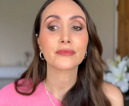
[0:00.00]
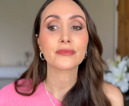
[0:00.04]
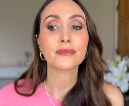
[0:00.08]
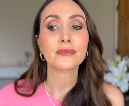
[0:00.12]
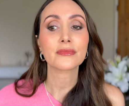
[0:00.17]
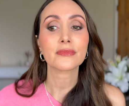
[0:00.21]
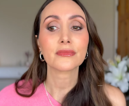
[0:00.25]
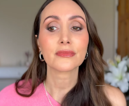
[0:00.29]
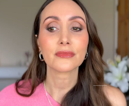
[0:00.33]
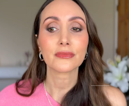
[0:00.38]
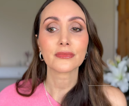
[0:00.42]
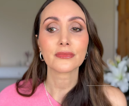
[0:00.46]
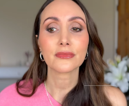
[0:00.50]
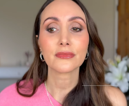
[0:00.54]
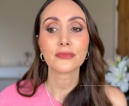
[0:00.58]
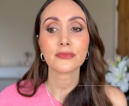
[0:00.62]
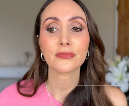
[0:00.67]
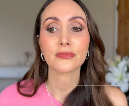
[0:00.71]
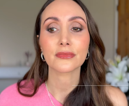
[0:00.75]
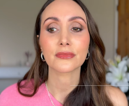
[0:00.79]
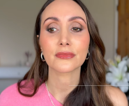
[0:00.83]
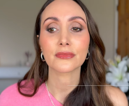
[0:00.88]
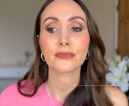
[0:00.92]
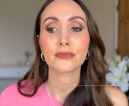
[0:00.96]

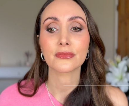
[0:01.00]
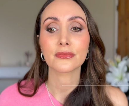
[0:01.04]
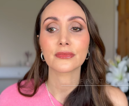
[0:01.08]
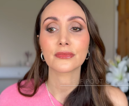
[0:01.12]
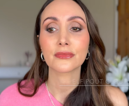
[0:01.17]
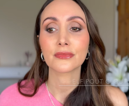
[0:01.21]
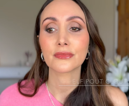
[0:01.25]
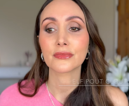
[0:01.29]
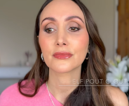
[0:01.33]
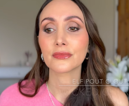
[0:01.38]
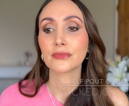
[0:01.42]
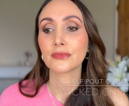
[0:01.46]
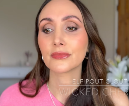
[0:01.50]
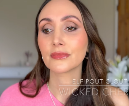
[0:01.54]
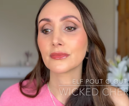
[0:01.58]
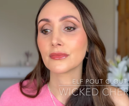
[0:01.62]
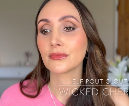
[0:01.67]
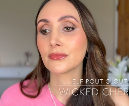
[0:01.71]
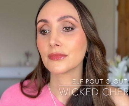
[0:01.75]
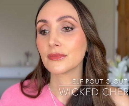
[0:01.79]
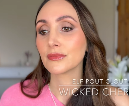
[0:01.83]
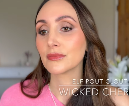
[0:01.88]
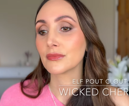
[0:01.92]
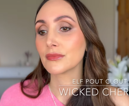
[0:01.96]

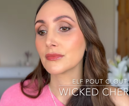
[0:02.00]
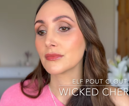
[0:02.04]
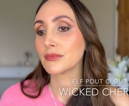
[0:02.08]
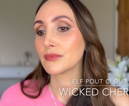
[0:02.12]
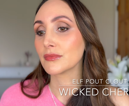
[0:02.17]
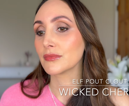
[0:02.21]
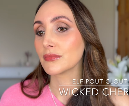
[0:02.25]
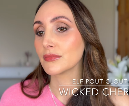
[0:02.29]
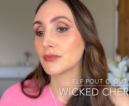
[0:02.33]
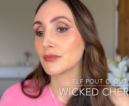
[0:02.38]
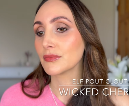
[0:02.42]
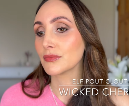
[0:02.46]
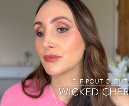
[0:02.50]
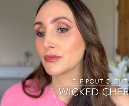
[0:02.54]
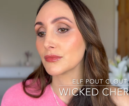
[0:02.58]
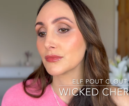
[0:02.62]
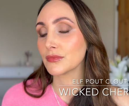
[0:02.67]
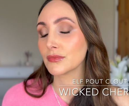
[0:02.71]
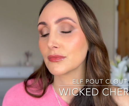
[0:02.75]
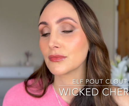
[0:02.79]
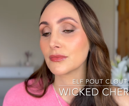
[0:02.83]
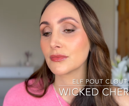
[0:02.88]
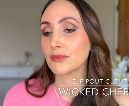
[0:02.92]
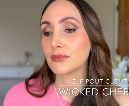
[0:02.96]

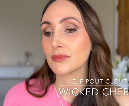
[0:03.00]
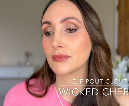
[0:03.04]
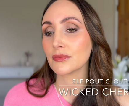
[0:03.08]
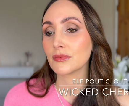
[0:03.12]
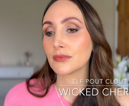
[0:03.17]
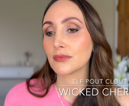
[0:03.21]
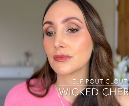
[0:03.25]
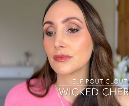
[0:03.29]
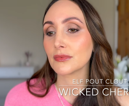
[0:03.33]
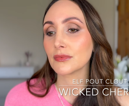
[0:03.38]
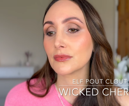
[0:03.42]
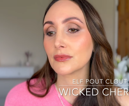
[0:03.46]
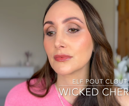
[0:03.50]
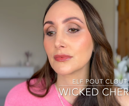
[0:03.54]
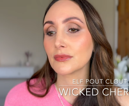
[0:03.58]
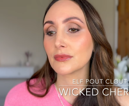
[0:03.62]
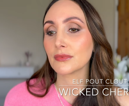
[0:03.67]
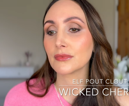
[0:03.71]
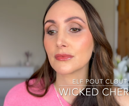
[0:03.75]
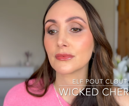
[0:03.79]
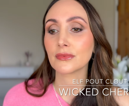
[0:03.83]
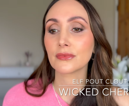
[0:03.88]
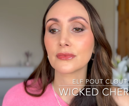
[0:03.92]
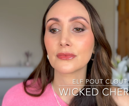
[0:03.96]

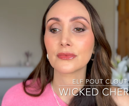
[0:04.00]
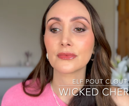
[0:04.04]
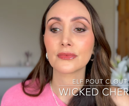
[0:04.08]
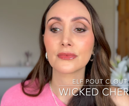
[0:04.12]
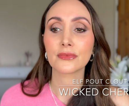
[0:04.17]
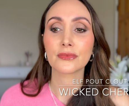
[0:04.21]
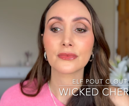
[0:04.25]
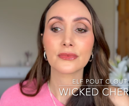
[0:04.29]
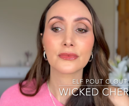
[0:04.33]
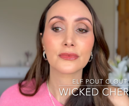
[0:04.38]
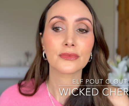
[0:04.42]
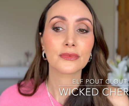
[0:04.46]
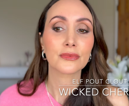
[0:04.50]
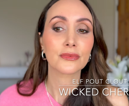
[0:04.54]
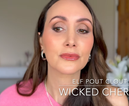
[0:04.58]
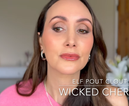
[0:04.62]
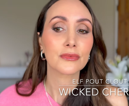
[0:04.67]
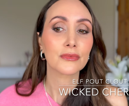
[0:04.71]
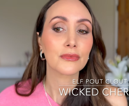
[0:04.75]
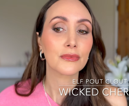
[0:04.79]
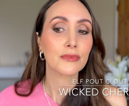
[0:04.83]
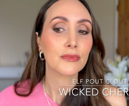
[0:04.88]
No one is speaking in this clip.